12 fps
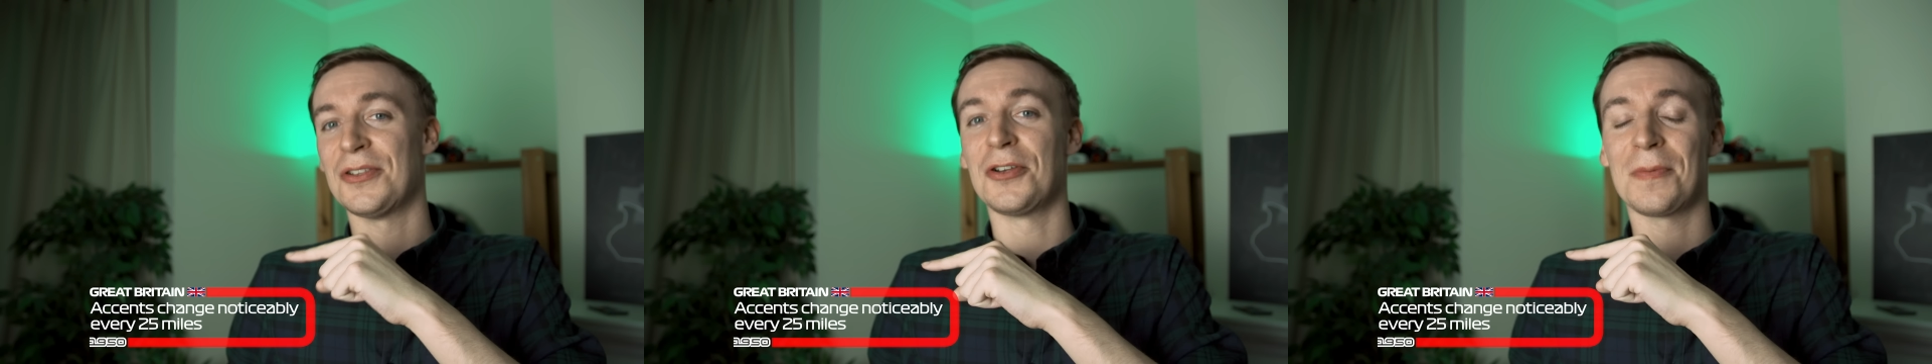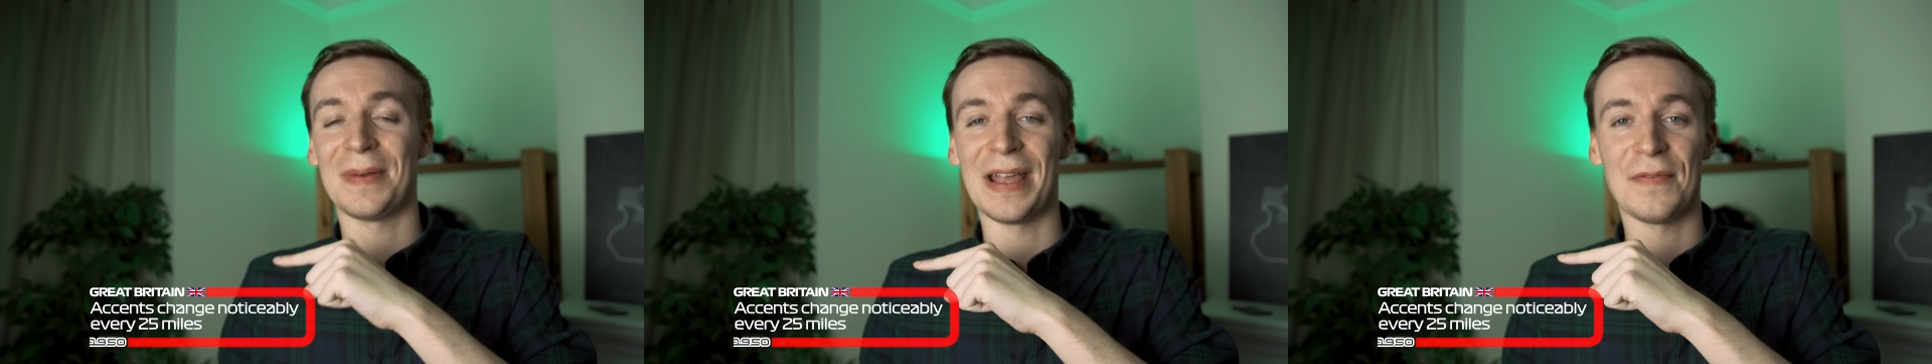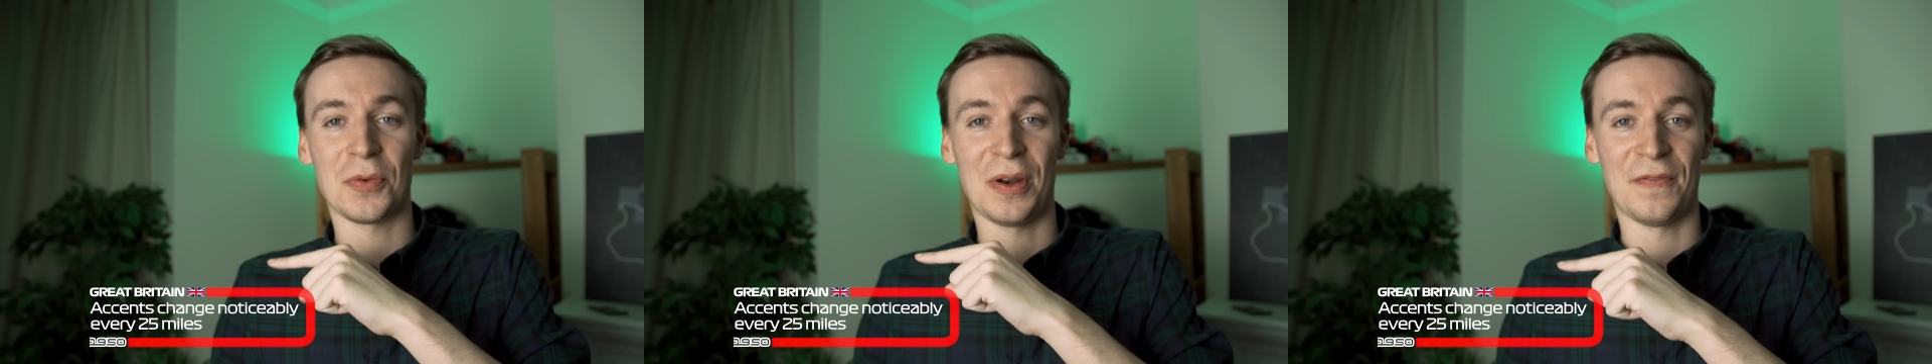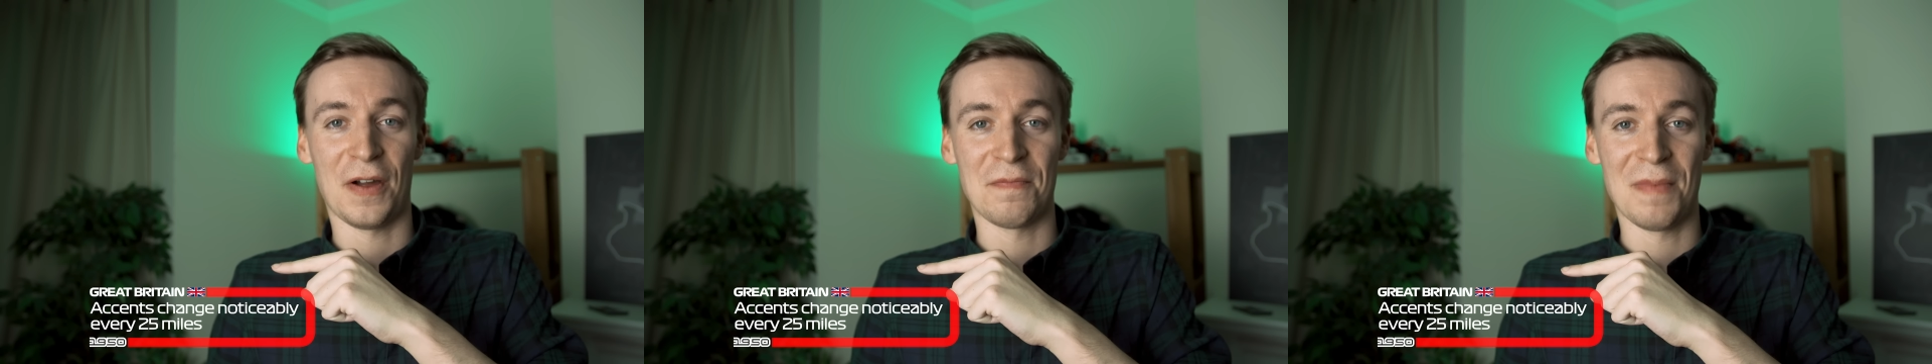notably every
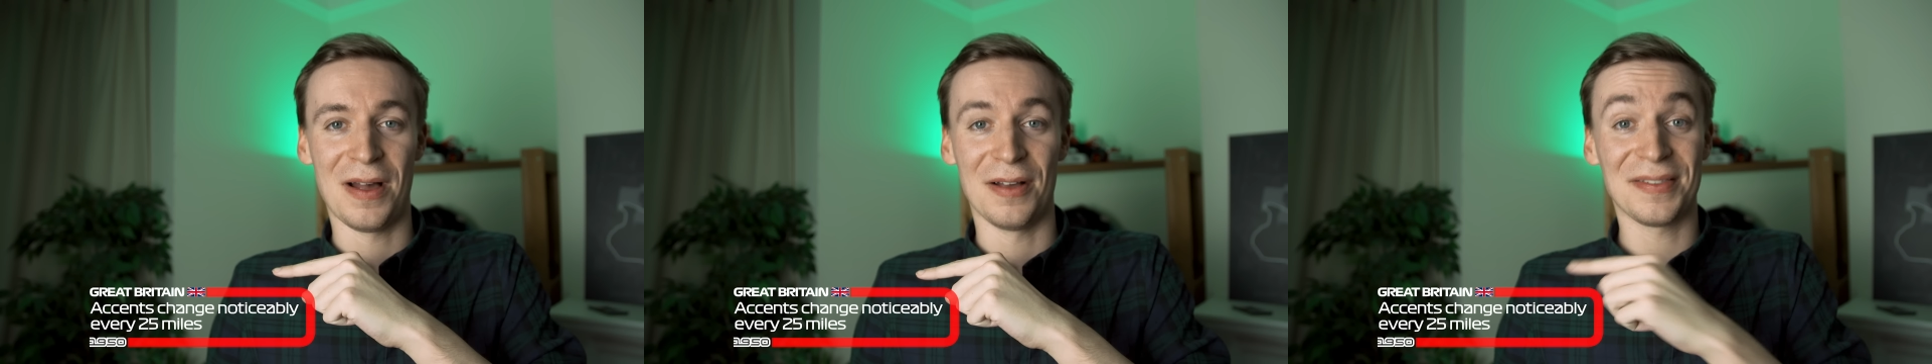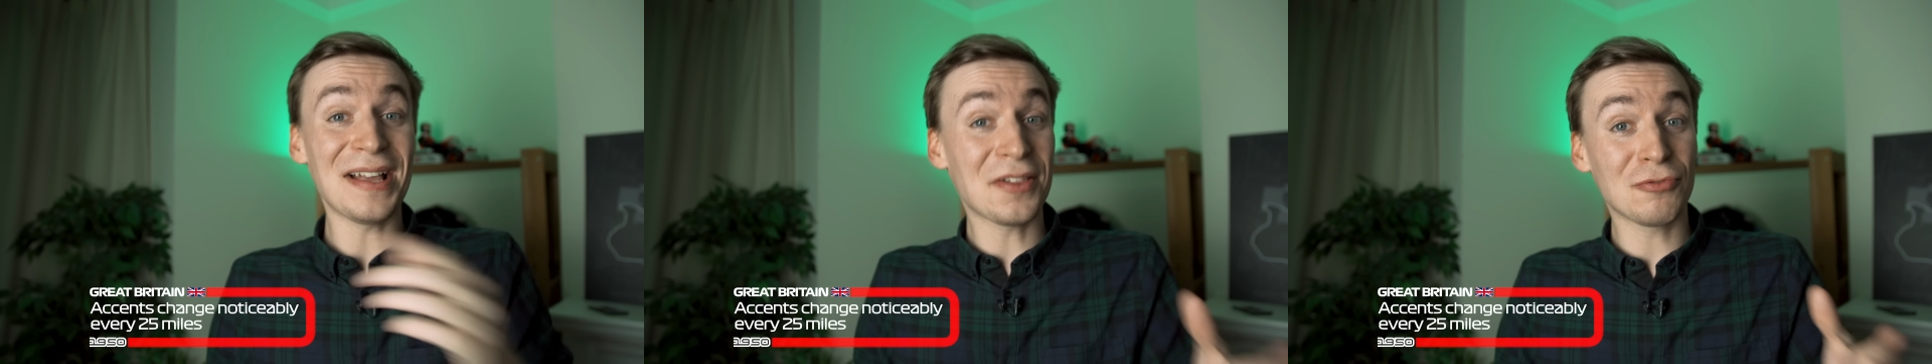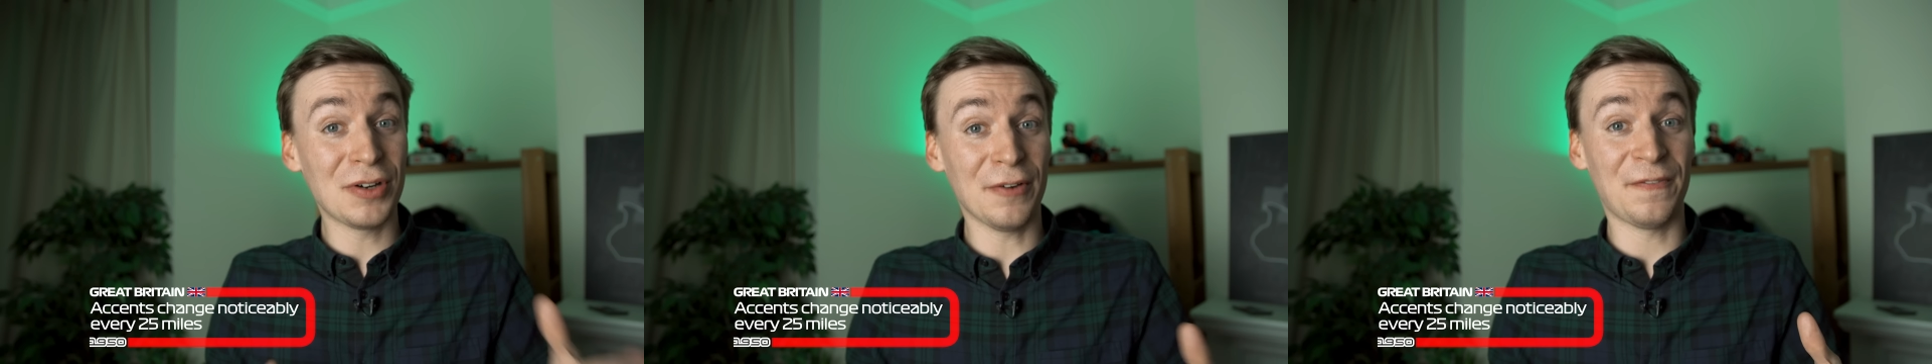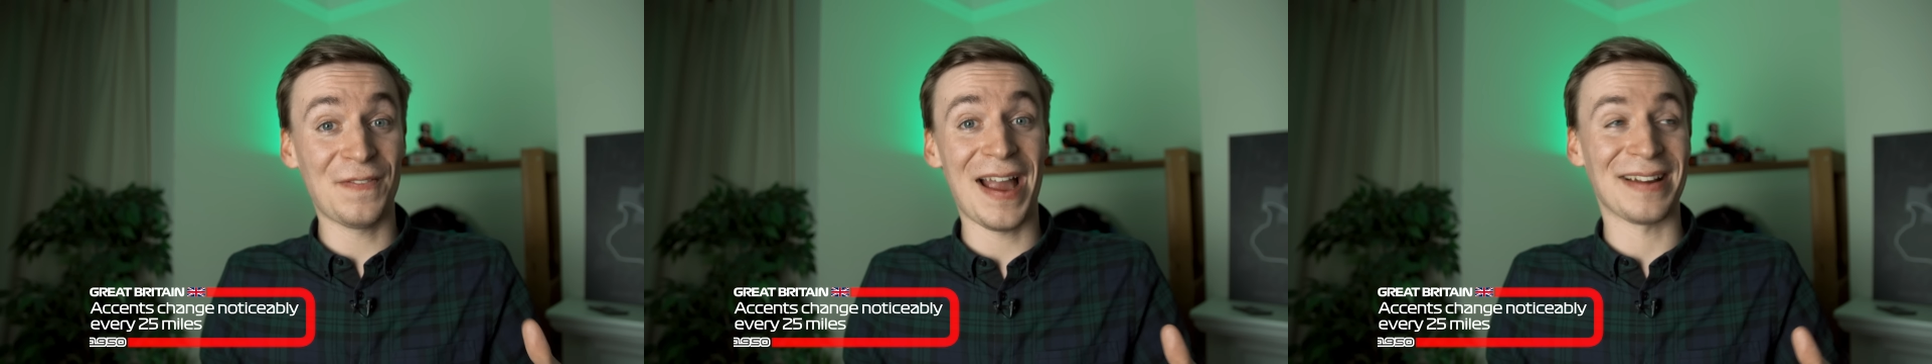25 miles, that's a
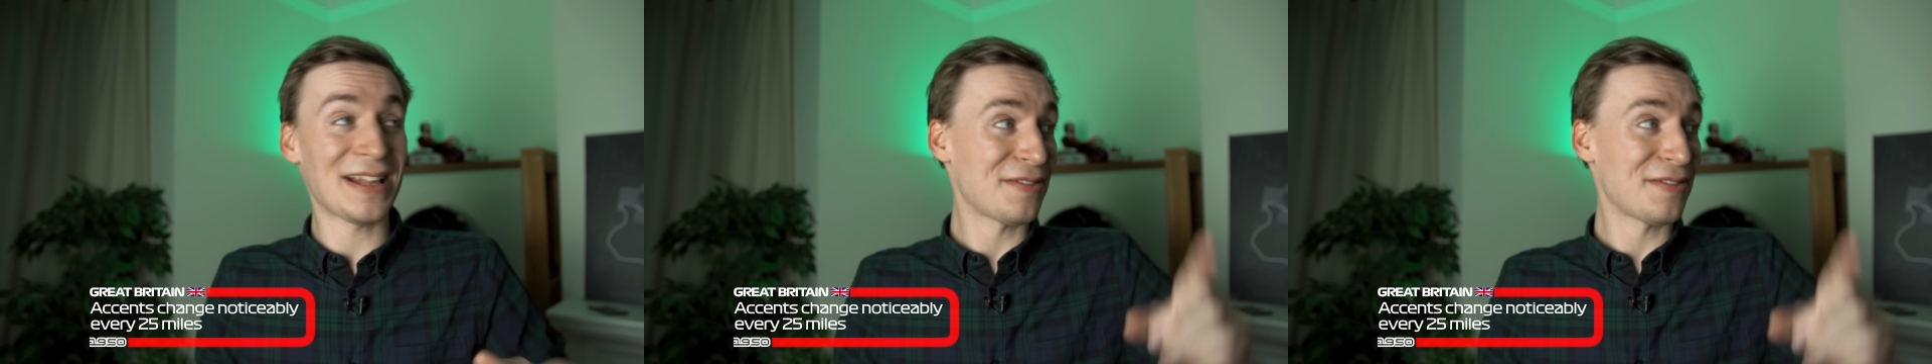real fact.